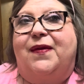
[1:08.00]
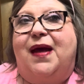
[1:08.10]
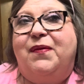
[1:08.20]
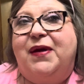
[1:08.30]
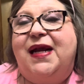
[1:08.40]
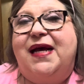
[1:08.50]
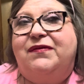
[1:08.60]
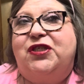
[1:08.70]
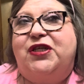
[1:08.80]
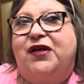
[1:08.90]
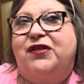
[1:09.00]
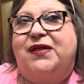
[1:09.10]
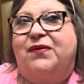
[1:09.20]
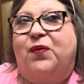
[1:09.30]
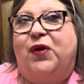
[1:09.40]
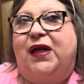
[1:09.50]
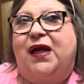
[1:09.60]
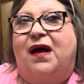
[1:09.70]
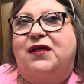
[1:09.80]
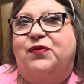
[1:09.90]
I'm going to have to share something really
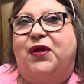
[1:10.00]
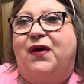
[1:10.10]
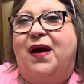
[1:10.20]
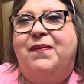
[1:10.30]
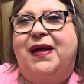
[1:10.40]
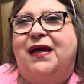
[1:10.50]
honest with you. I'm